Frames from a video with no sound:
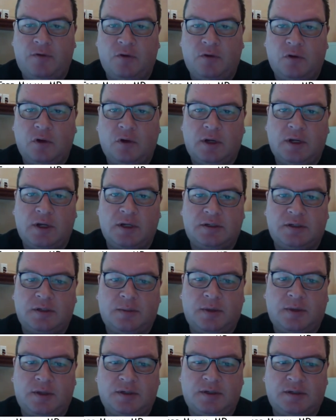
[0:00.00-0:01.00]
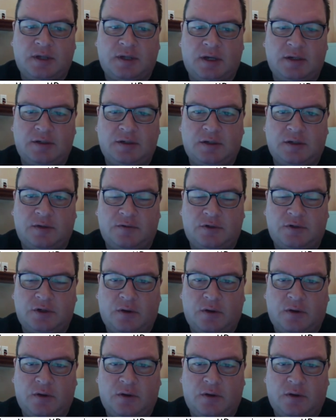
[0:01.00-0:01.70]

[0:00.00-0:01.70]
if you look at some of the studies that have